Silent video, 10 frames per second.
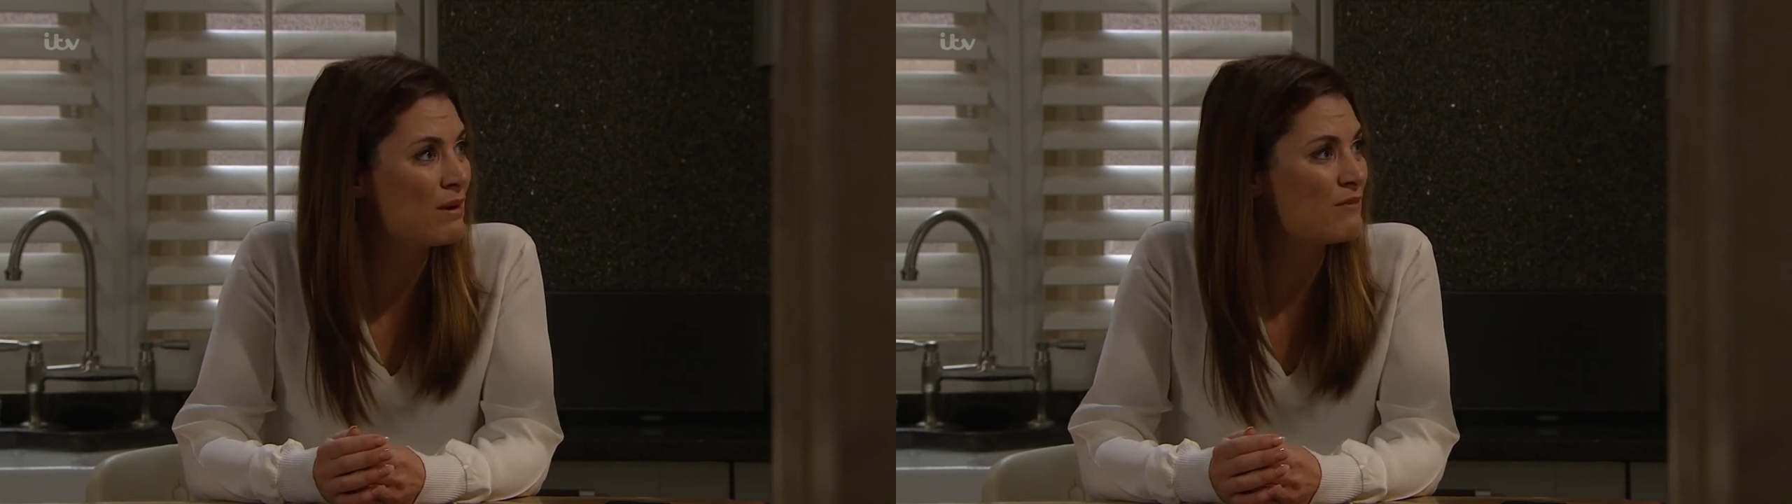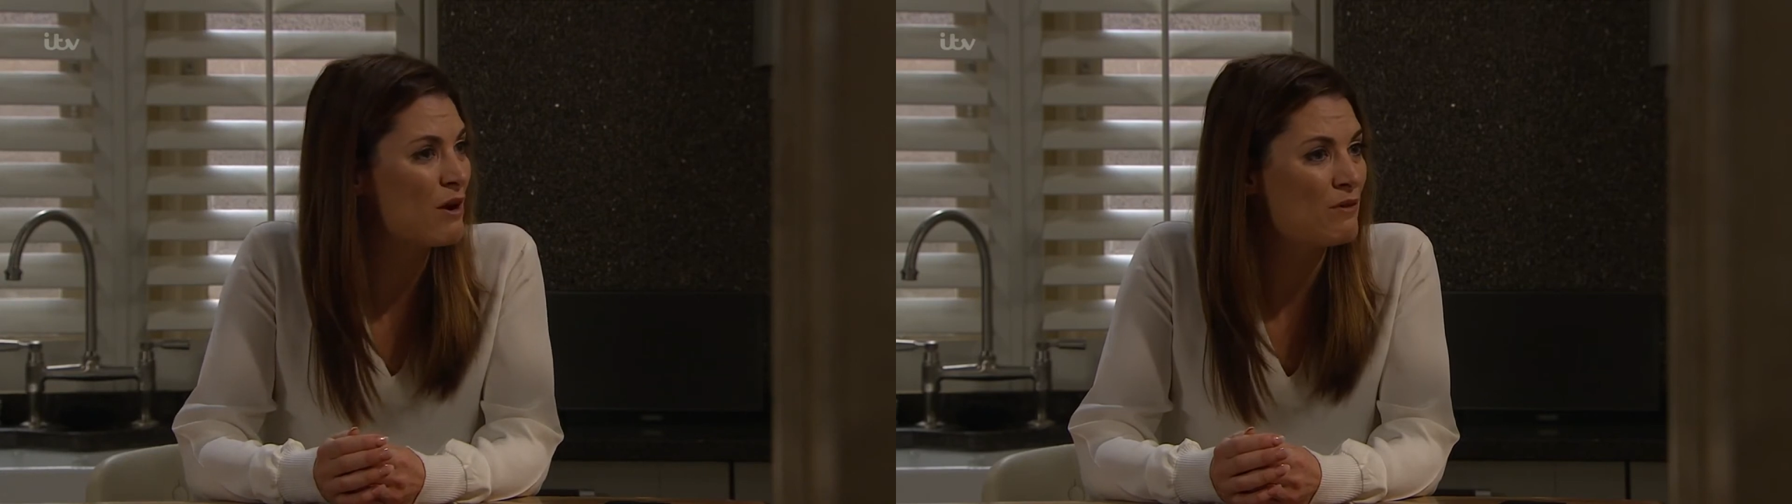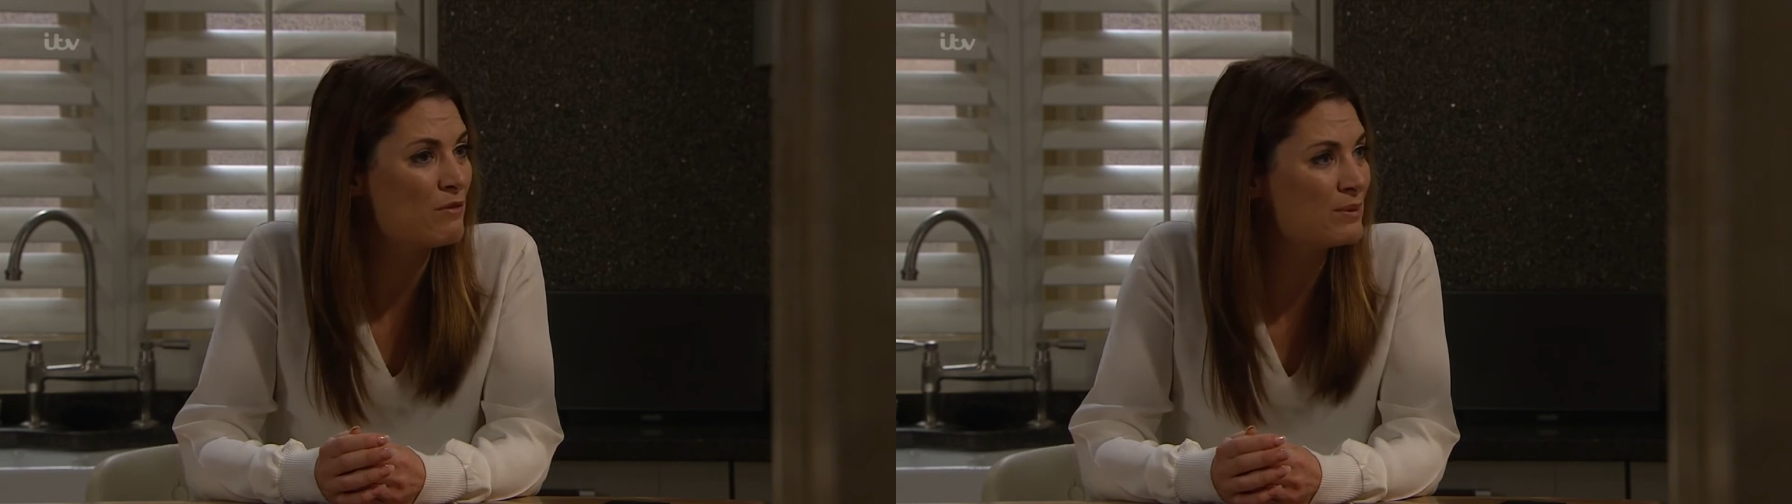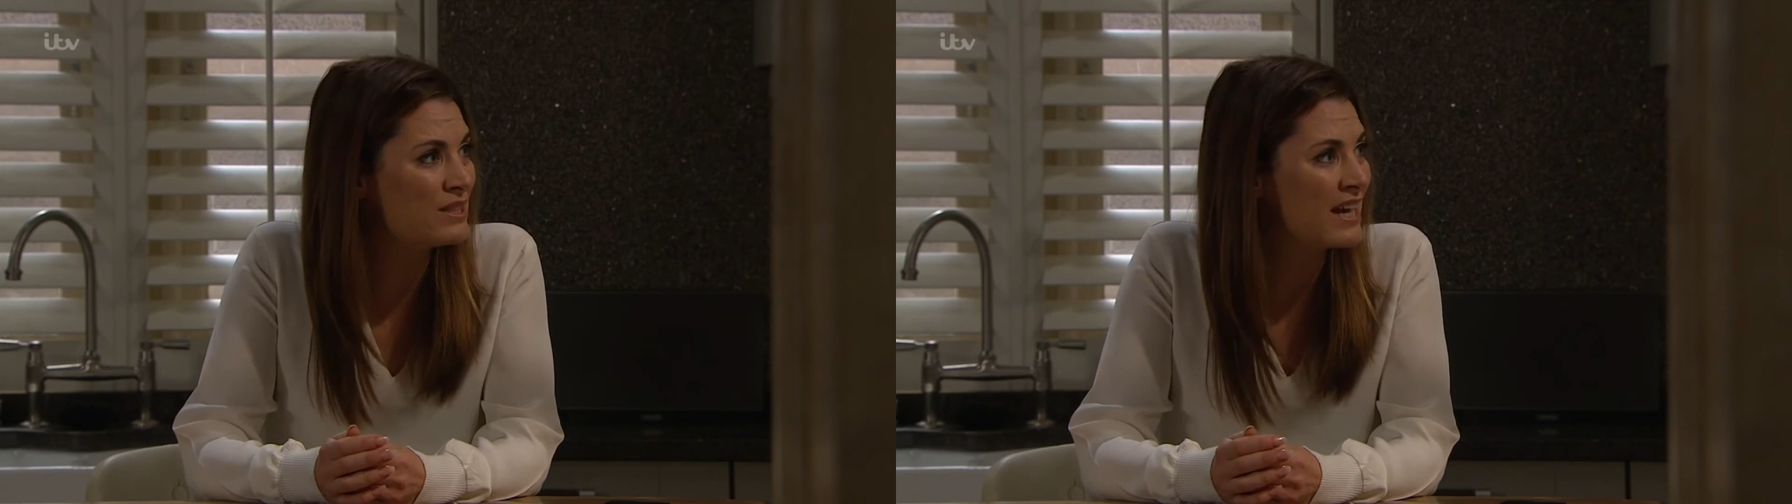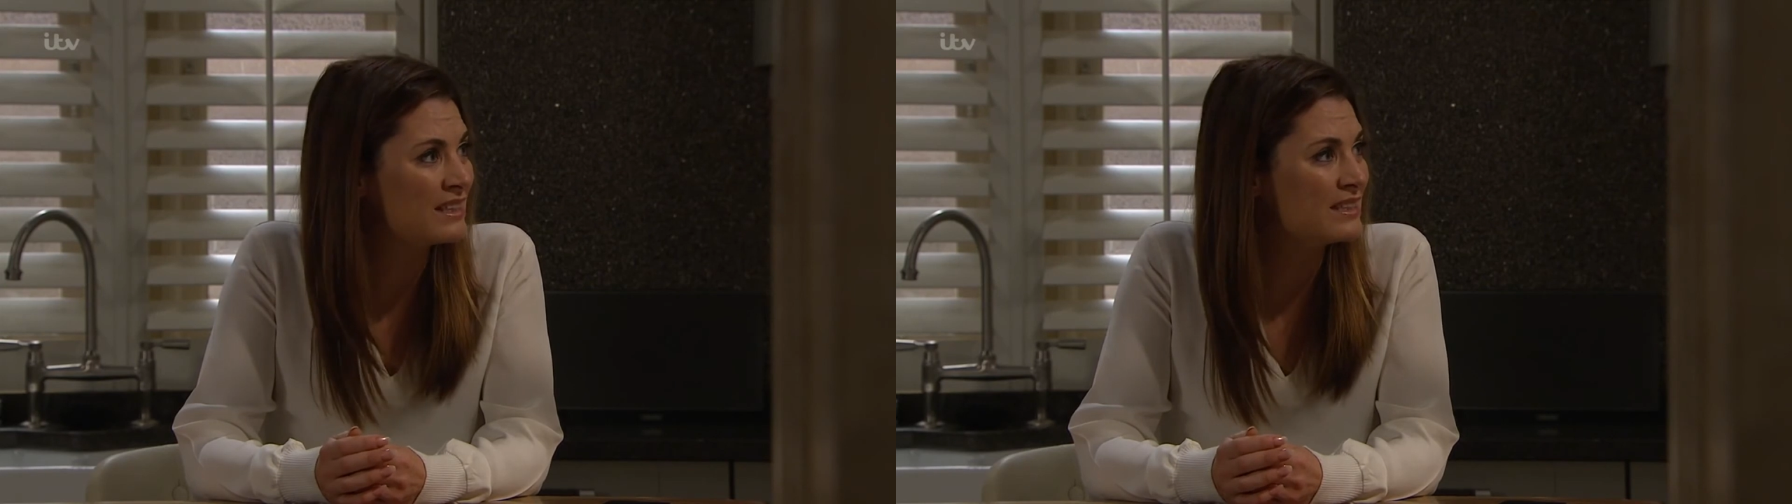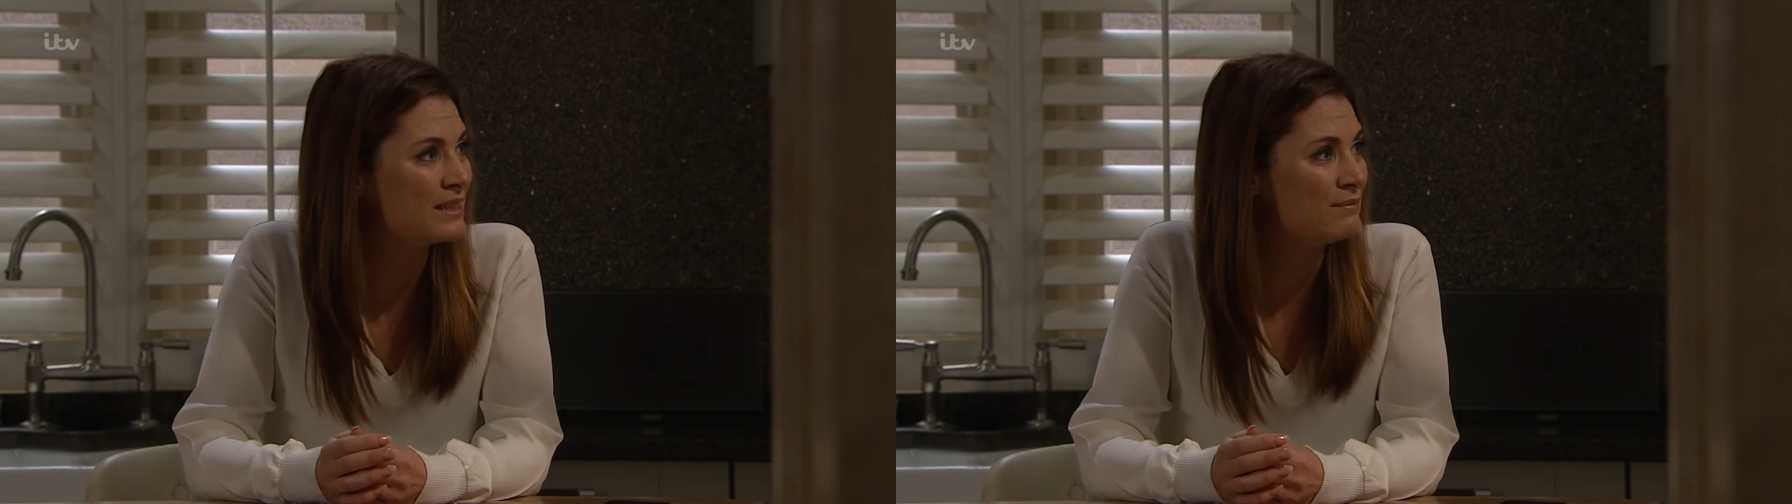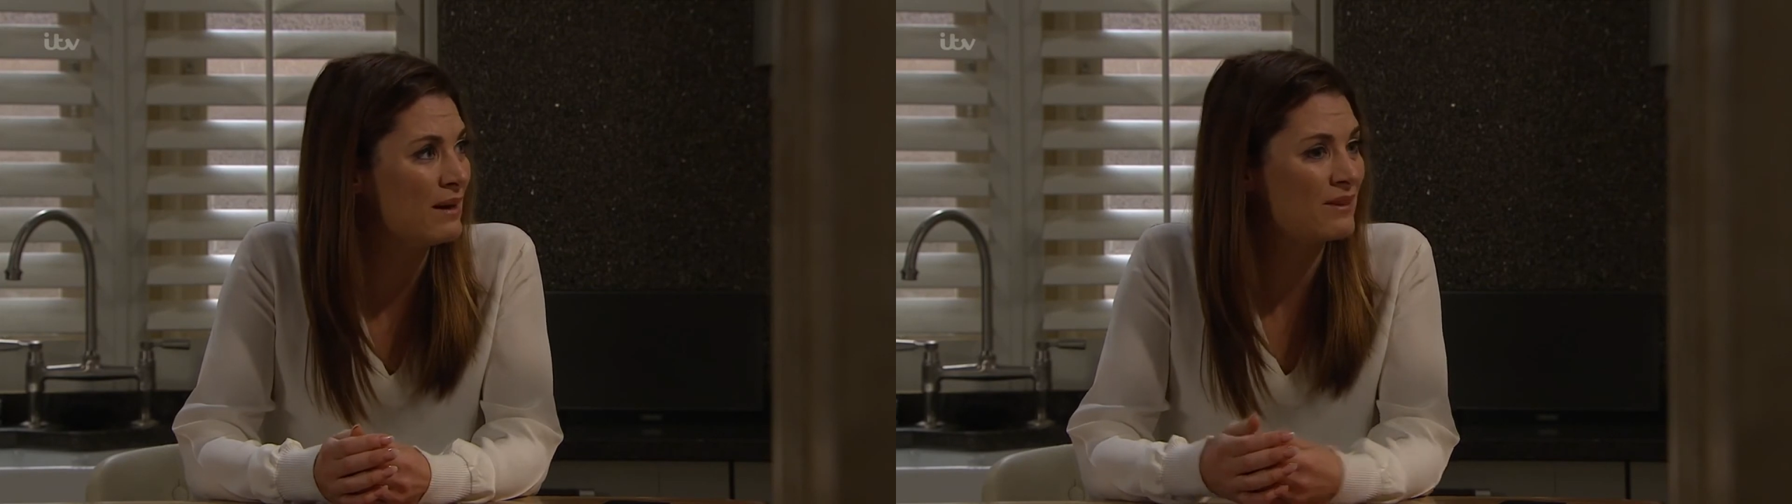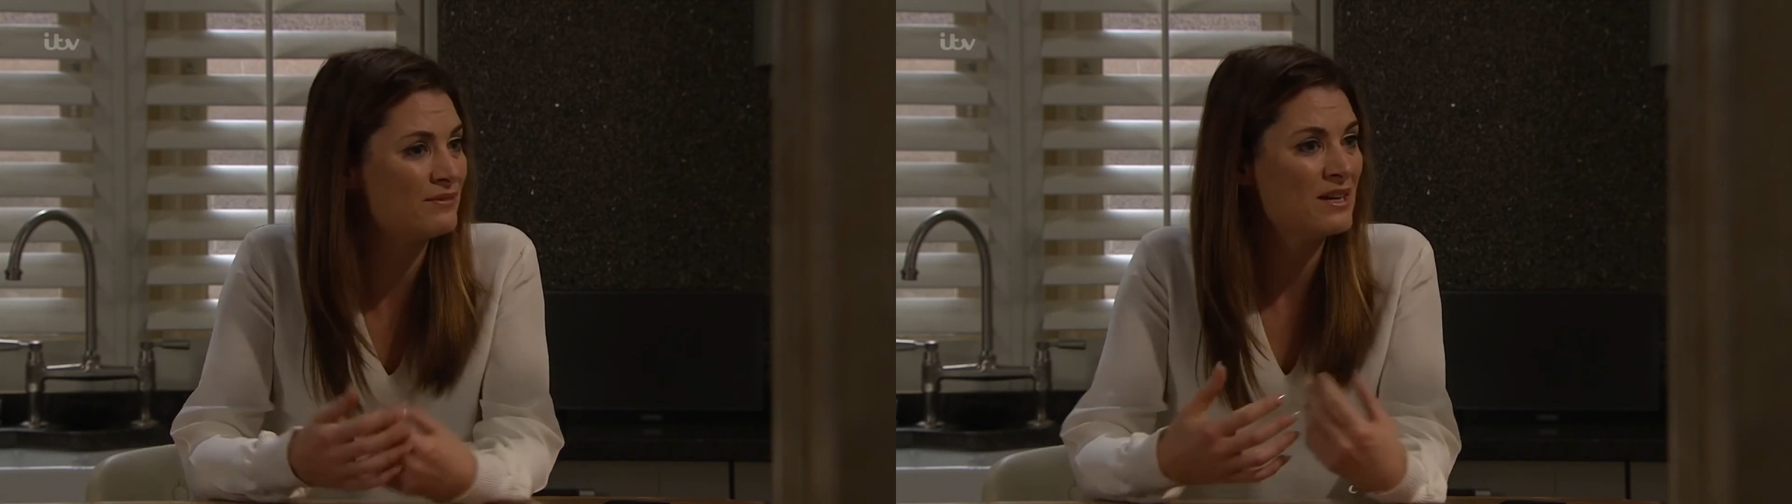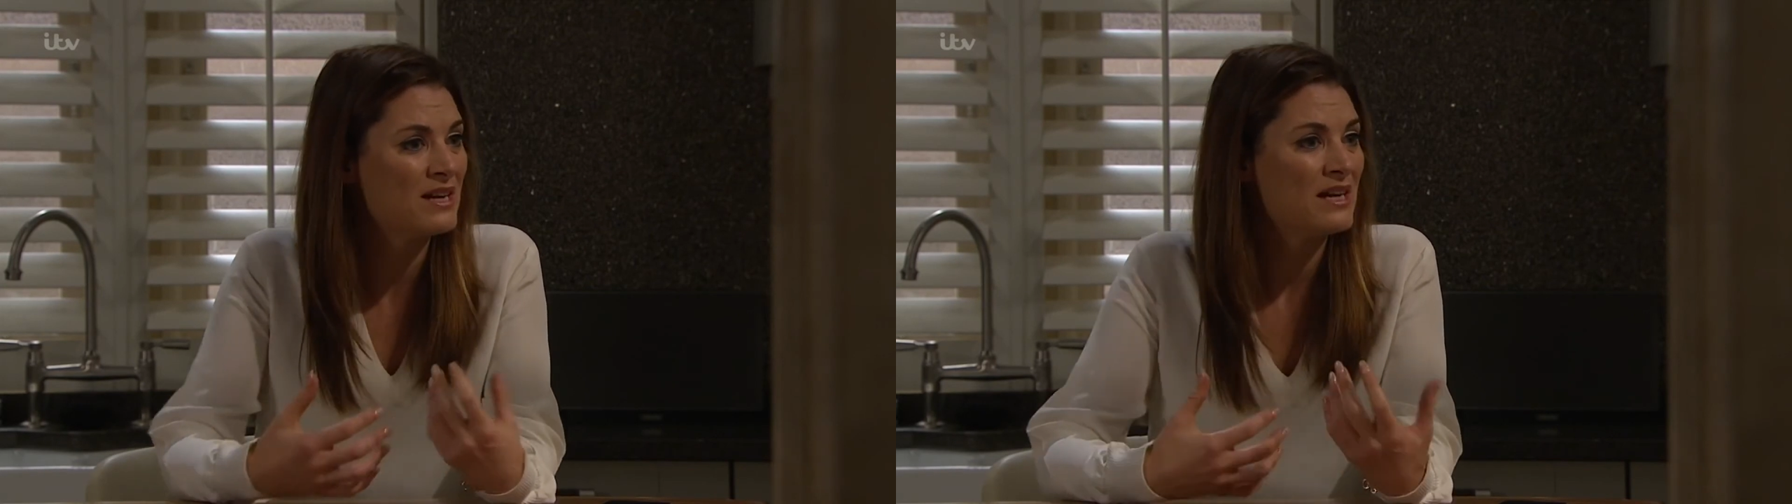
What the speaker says: I've overprotected him, I've